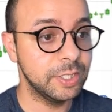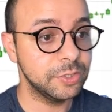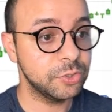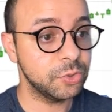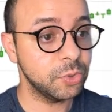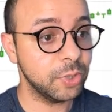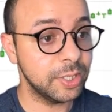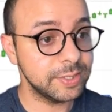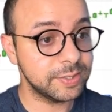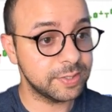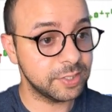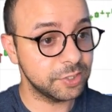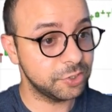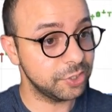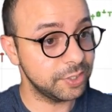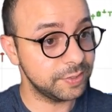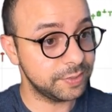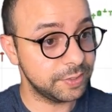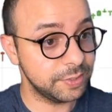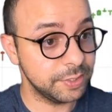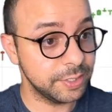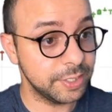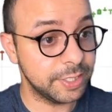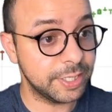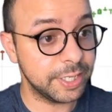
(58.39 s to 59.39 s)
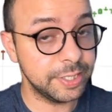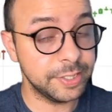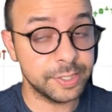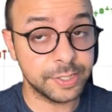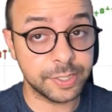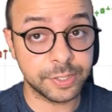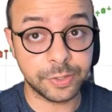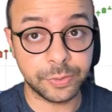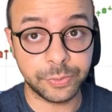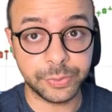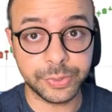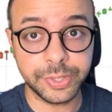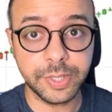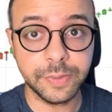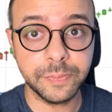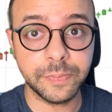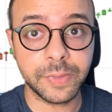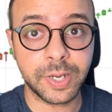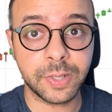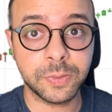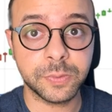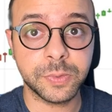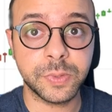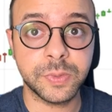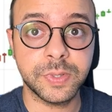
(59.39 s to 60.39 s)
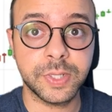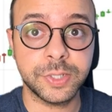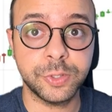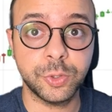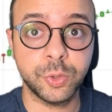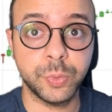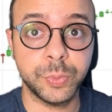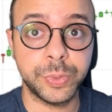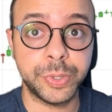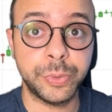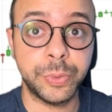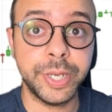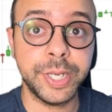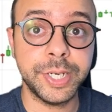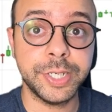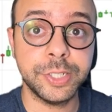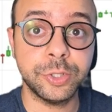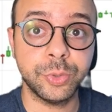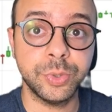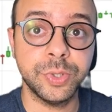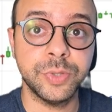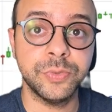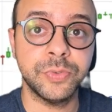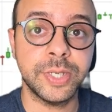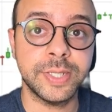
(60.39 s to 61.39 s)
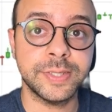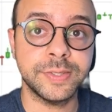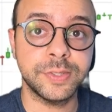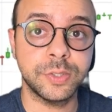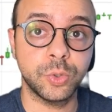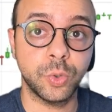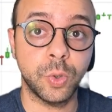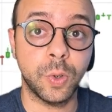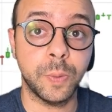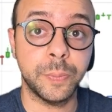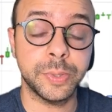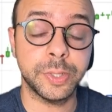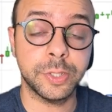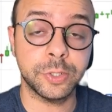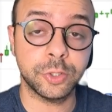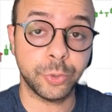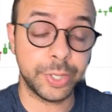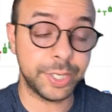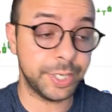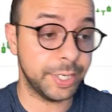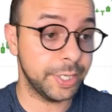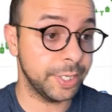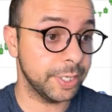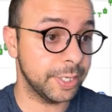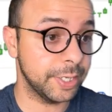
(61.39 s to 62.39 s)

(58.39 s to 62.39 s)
so I suggest indicating the real amount that you'd be ready to invest to open a trading